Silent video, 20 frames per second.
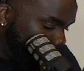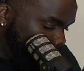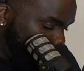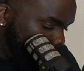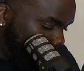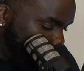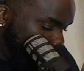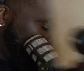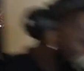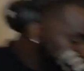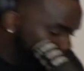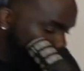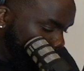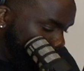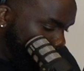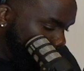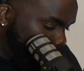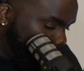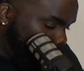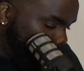
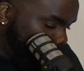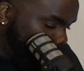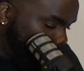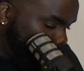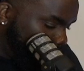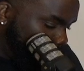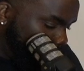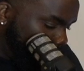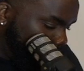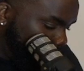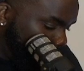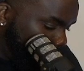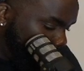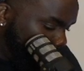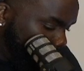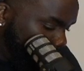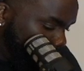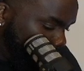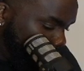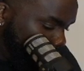
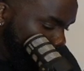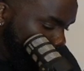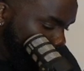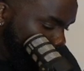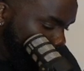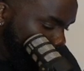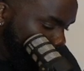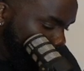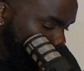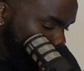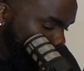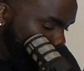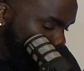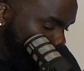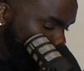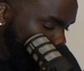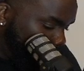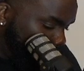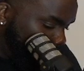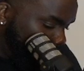
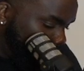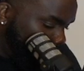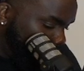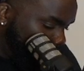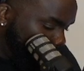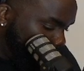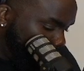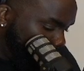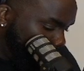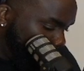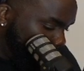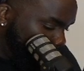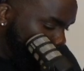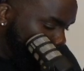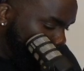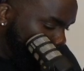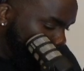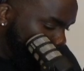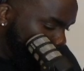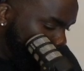
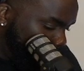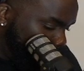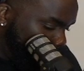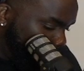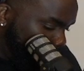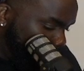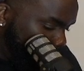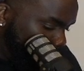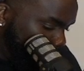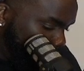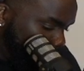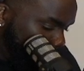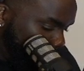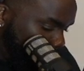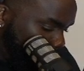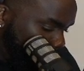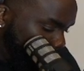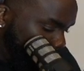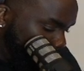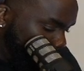
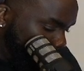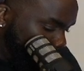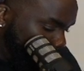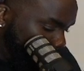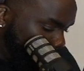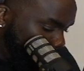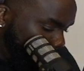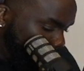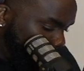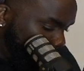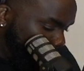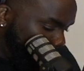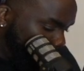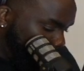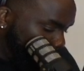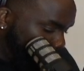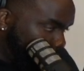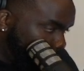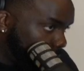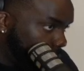
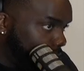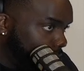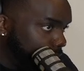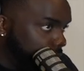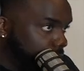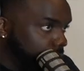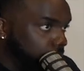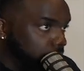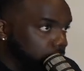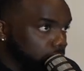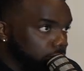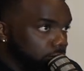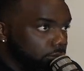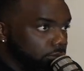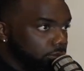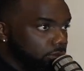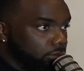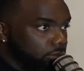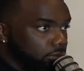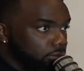
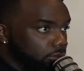(silent)